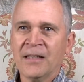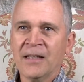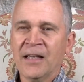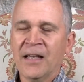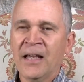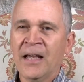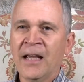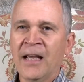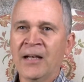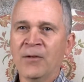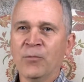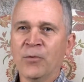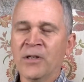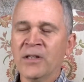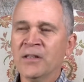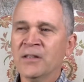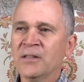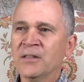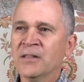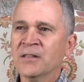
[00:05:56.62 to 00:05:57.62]
And
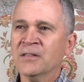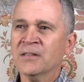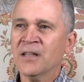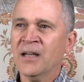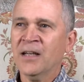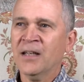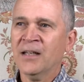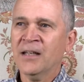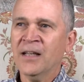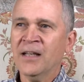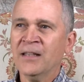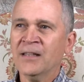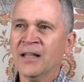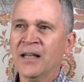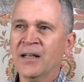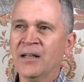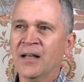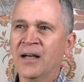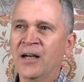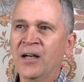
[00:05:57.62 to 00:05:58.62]
we decided at
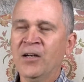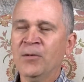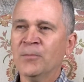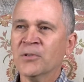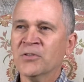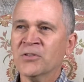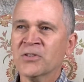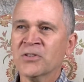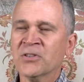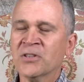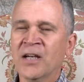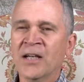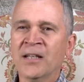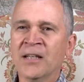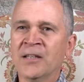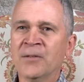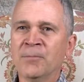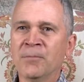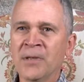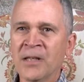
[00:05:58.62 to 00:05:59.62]
that, I almost
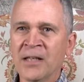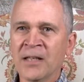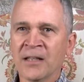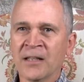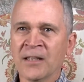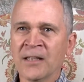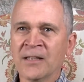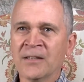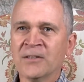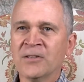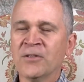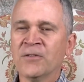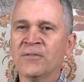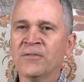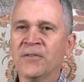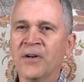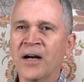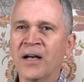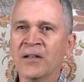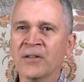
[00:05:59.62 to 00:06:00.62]
decided immediately to
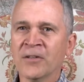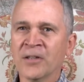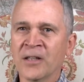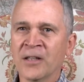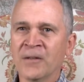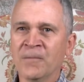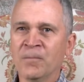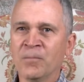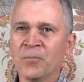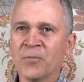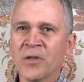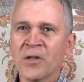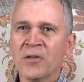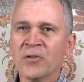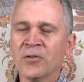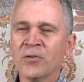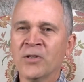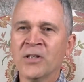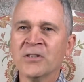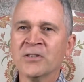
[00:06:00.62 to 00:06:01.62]
follow him
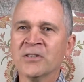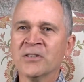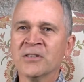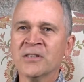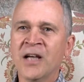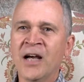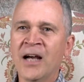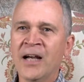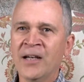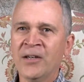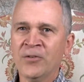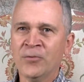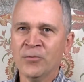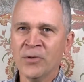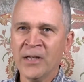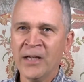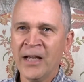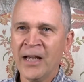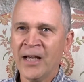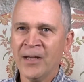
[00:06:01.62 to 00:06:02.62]
through his entire
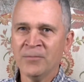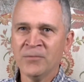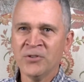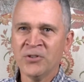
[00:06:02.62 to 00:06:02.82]
rehab